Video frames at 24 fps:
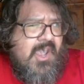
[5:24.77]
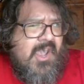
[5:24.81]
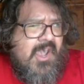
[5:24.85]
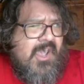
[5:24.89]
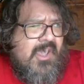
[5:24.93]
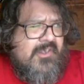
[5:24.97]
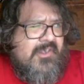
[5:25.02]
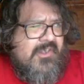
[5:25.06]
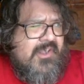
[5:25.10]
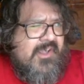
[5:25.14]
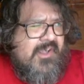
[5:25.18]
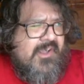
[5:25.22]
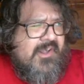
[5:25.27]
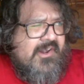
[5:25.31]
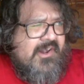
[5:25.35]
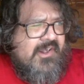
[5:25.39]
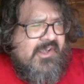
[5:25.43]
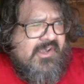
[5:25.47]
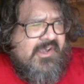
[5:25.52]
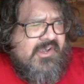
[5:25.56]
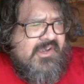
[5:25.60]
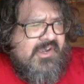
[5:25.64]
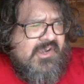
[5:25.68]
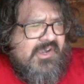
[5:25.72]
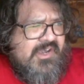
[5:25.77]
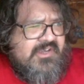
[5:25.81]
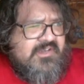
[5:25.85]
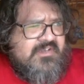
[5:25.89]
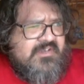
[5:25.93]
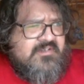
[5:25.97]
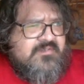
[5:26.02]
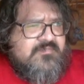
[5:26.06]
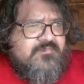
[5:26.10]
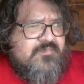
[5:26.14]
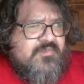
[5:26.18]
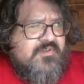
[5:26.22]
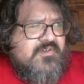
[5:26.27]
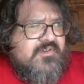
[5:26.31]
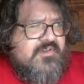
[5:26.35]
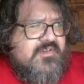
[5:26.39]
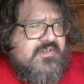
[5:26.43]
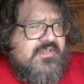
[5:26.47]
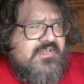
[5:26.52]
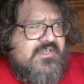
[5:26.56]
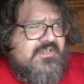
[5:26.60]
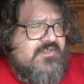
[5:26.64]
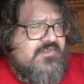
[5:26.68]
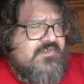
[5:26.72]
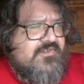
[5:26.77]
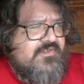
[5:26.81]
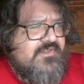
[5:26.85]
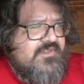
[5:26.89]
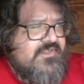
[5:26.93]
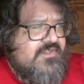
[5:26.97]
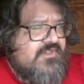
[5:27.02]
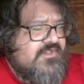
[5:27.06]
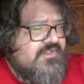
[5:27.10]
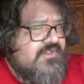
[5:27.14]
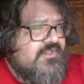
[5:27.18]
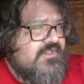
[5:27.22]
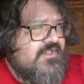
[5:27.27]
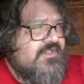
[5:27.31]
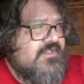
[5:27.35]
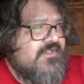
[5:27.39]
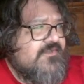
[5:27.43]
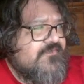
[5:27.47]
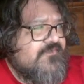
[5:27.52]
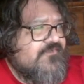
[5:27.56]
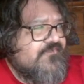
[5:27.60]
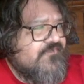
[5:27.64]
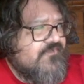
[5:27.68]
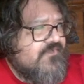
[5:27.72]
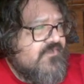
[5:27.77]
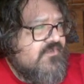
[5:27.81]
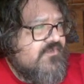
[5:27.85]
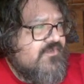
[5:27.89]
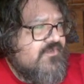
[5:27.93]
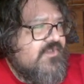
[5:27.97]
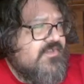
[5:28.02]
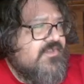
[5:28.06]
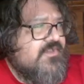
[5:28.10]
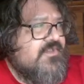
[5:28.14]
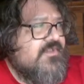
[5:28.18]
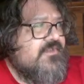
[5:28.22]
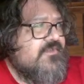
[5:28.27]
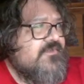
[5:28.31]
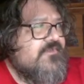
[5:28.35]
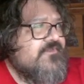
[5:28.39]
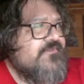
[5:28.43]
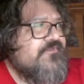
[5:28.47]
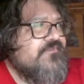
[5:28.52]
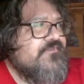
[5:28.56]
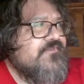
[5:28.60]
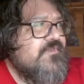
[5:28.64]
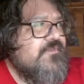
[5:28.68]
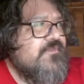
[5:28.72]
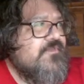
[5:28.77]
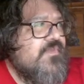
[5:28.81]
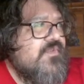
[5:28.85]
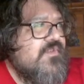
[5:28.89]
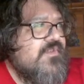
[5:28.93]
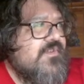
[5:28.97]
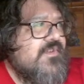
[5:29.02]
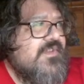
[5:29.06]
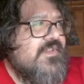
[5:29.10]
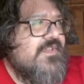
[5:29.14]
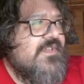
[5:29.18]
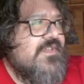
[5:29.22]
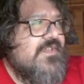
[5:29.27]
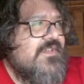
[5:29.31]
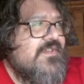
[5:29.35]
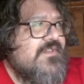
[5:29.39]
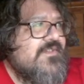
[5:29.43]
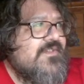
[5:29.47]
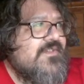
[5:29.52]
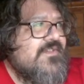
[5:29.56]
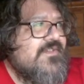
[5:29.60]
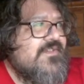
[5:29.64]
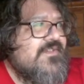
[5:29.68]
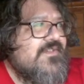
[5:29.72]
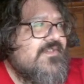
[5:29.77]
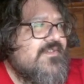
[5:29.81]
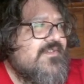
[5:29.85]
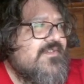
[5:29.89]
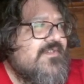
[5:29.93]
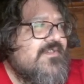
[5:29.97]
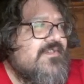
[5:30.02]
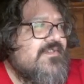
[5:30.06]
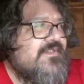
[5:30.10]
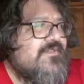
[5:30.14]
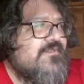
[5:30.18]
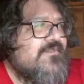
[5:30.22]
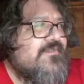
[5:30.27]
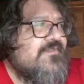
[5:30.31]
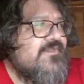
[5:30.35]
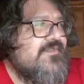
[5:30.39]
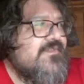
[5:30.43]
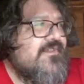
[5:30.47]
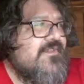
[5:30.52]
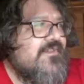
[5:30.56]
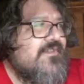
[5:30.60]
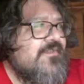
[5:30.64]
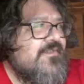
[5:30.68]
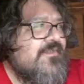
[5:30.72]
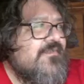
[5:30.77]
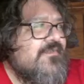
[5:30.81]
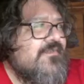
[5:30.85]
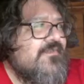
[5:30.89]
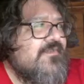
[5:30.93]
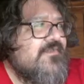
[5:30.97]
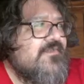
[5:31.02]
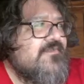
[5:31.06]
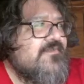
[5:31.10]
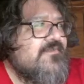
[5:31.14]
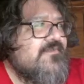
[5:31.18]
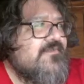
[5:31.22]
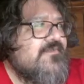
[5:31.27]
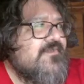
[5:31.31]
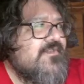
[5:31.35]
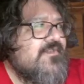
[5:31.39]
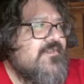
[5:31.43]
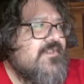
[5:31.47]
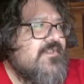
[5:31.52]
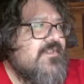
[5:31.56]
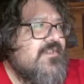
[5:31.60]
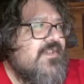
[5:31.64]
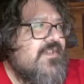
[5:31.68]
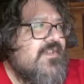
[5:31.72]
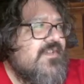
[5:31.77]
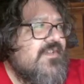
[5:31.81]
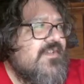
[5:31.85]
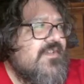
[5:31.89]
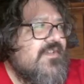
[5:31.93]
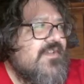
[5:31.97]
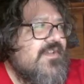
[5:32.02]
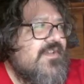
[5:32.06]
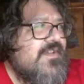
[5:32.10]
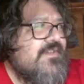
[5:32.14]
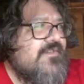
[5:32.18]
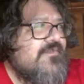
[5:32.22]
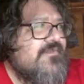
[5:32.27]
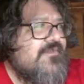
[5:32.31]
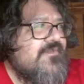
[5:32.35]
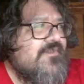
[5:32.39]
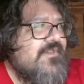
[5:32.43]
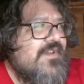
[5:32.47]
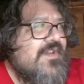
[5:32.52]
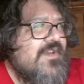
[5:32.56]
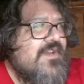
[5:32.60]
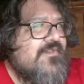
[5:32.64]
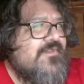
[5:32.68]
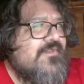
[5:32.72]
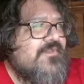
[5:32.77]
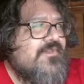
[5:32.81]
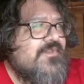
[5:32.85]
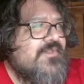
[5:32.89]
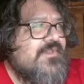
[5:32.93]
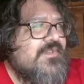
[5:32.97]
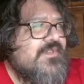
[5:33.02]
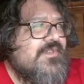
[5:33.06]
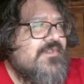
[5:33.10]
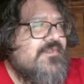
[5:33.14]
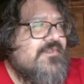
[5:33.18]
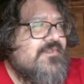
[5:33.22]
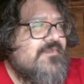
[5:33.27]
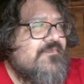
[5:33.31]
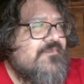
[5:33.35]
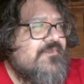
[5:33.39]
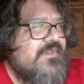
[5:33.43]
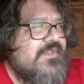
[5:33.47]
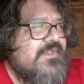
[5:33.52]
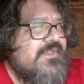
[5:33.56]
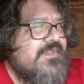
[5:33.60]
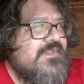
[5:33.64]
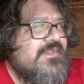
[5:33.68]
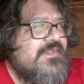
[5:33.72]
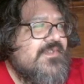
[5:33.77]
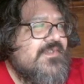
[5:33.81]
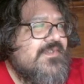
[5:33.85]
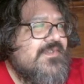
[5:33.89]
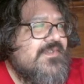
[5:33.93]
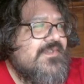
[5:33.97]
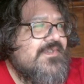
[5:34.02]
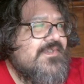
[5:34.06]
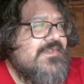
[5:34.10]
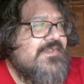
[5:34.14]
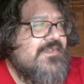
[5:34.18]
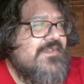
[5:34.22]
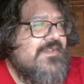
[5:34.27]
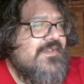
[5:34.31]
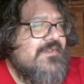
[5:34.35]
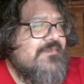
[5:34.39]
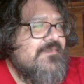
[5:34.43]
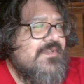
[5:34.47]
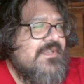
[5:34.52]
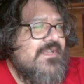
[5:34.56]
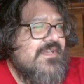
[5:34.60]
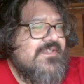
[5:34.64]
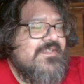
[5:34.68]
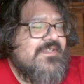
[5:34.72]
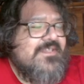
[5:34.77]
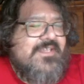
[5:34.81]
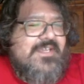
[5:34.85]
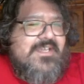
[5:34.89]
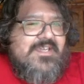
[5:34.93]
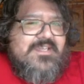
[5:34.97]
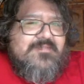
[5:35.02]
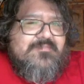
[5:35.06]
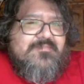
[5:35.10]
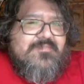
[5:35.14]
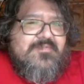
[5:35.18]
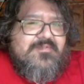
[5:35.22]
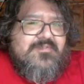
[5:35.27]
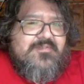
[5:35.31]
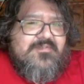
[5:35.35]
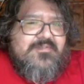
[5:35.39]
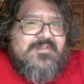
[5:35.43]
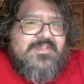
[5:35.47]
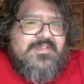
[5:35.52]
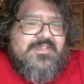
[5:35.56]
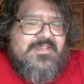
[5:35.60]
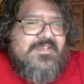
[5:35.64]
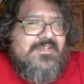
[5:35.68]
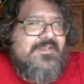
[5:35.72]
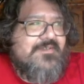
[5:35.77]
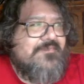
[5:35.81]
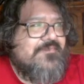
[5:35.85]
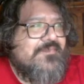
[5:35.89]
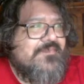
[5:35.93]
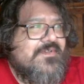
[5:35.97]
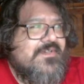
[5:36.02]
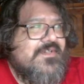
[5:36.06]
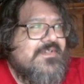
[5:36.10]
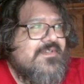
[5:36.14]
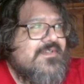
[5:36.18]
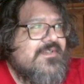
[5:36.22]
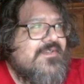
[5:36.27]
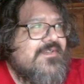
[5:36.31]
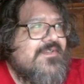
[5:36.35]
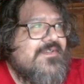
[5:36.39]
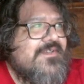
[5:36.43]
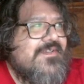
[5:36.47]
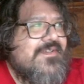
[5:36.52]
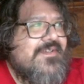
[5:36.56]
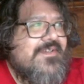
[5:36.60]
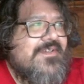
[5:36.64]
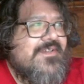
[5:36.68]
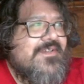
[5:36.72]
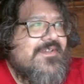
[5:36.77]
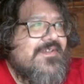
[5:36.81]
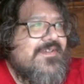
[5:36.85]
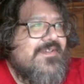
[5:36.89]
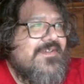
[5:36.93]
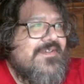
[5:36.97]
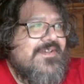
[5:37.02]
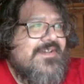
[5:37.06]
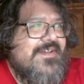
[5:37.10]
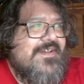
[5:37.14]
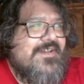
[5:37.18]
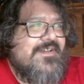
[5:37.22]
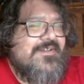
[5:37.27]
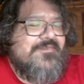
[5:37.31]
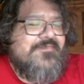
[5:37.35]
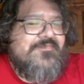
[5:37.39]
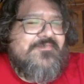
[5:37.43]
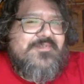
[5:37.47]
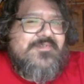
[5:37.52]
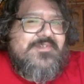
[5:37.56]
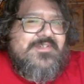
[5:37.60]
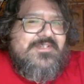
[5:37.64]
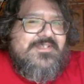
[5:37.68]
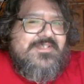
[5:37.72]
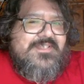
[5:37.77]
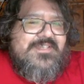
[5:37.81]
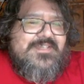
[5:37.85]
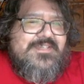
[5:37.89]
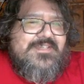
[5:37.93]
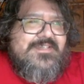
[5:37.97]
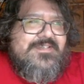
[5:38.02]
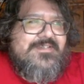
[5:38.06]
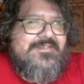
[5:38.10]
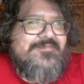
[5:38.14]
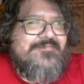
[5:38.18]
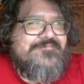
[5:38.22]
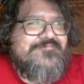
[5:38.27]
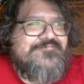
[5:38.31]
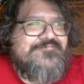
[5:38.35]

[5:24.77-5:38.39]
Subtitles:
and then Burger King doing this shit, which Burger King, I don't know. I don't know how they're still in business. I mean, I like Burger King, but I really